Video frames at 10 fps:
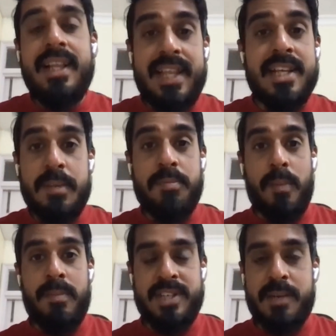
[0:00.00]
That's a
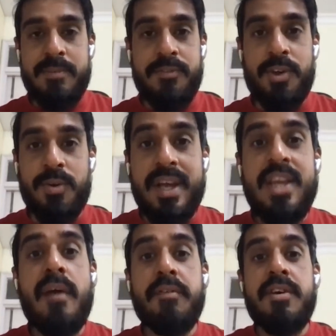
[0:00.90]
problem statement for you.
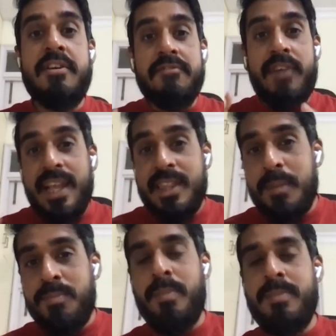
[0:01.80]
You have to define the
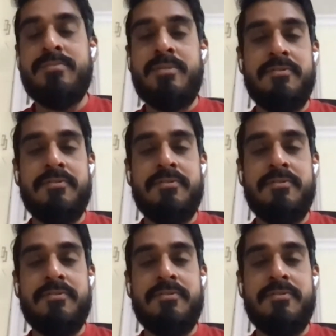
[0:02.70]
problem statement